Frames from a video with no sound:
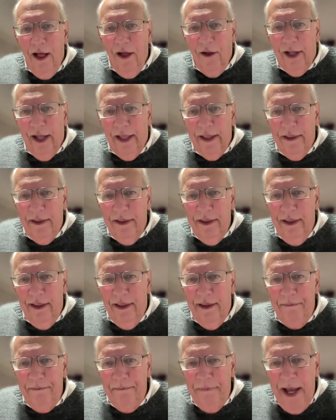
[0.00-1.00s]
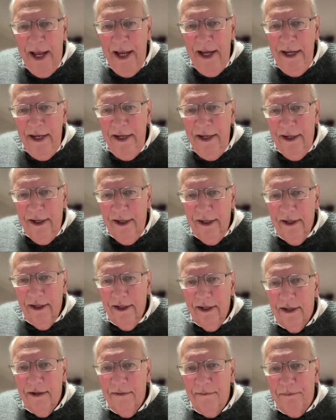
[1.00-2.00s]
Okay, the main
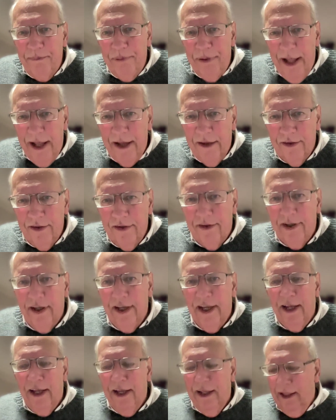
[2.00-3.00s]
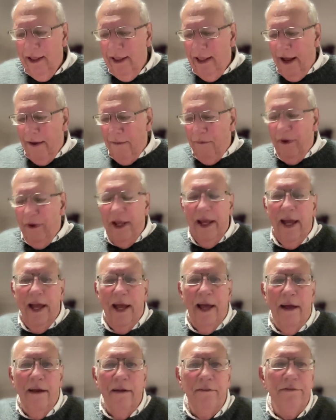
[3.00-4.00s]
complexity that we
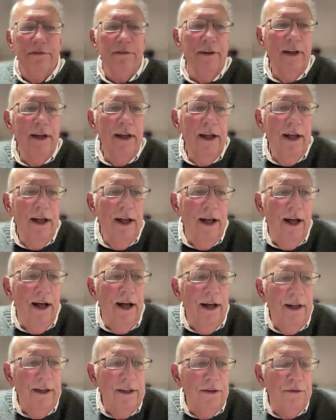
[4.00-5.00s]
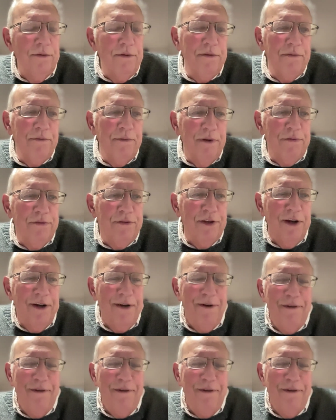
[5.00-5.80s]
have, we've